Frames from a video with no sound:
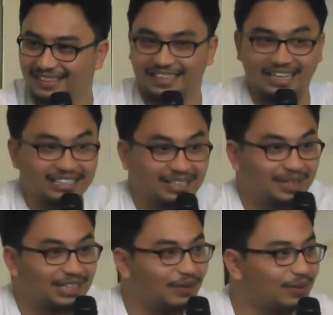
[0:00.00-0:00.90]
in the
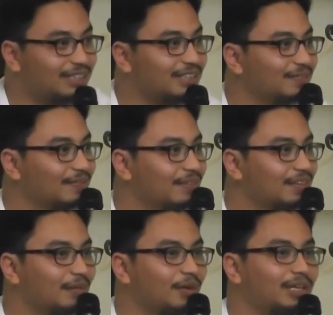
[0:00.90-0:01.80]
Naqshbandi order.
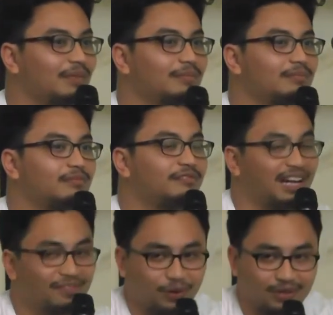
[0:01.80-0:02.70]
Some of them
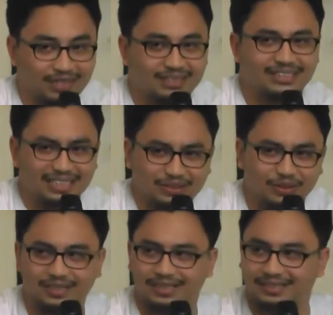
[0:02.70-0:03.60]
5 orders, 6
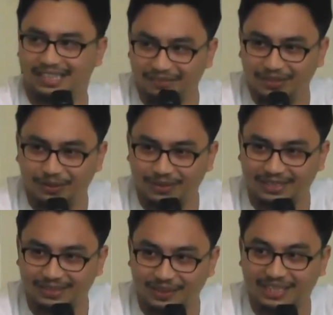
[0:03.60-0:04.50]
orders, 7
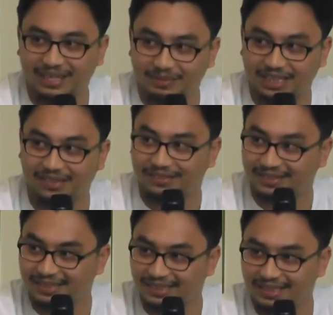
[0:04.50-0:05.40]
orders within
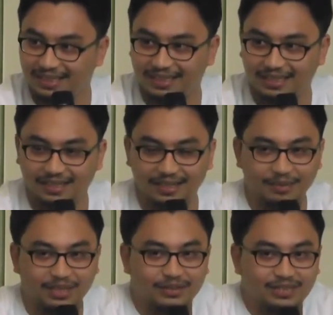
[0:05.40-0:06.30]
themselves.
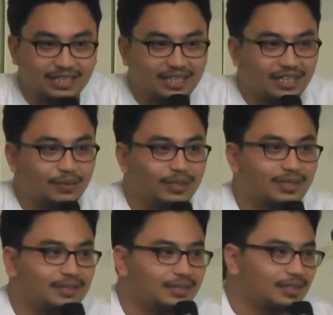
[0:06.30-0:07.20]
Meaning to say they
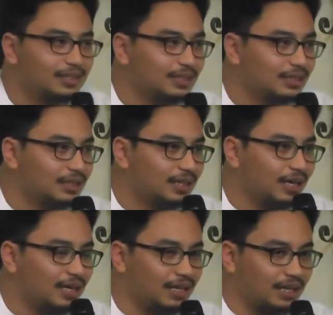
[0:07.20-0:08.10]
were,
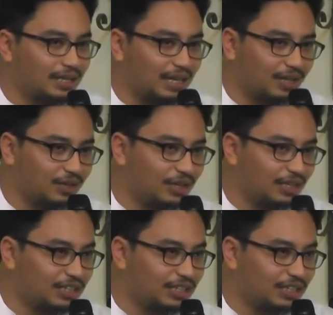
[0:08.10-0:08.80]
and